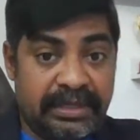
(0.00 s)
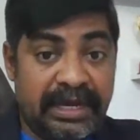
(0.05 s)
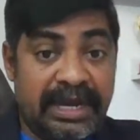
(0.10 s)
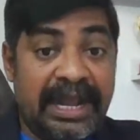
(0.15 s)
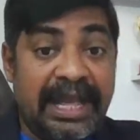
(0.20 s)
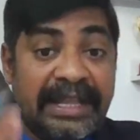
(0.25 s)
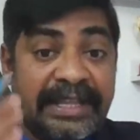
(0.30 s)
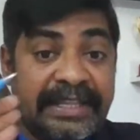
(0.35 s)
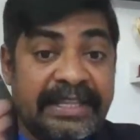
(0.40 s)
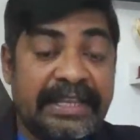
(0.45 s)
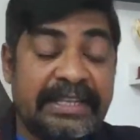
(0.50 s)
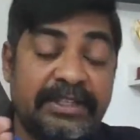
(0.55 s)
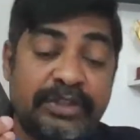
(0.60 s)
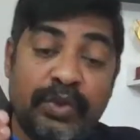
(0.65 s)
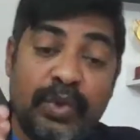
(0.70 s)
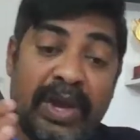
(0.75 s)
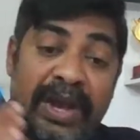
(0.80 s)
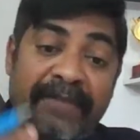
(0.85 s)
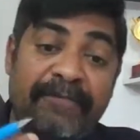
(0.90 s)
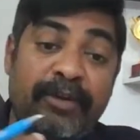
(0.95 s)
Like this,
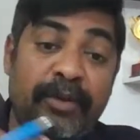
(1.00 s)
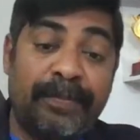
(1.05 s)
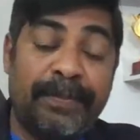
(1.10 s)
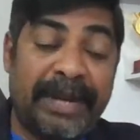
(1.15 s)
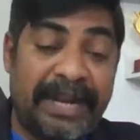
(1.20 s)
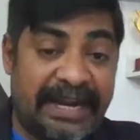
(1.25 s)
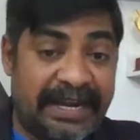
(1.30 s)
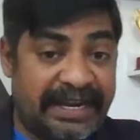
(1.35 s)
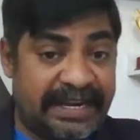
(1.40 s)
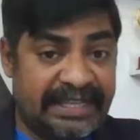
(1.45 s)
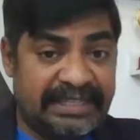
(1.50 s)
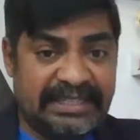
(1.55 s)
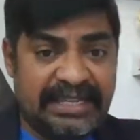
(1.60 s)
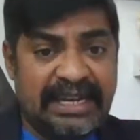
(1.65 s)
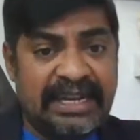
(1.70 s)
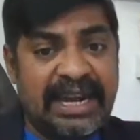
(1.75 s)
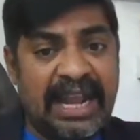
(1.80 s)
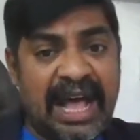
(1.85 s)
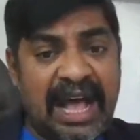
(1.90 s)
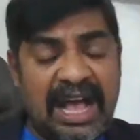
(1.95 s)
you have to prioritize.
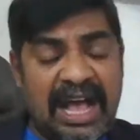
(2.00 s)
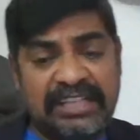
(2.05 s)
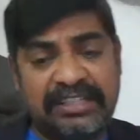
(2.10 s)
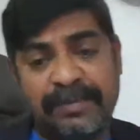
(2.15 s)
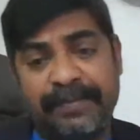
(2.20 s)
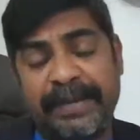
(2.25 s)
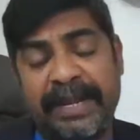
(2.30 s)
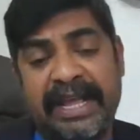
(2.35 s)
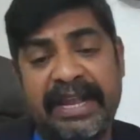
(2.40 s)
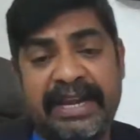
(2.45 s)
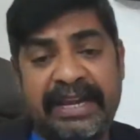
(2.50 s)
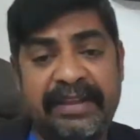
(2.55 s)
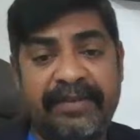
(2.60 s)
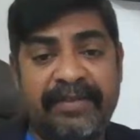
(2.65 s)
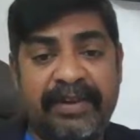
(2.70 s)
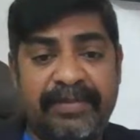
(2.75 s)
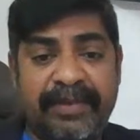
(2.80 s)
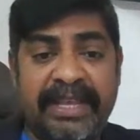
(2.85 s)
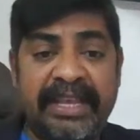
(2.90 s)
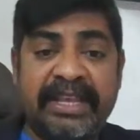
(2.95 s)
And last priority
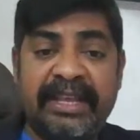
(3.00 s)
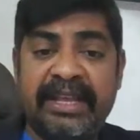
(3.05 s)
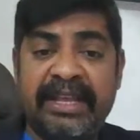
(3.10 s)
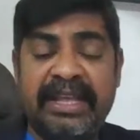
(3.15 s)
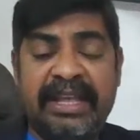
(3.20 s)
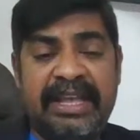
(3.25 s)
will be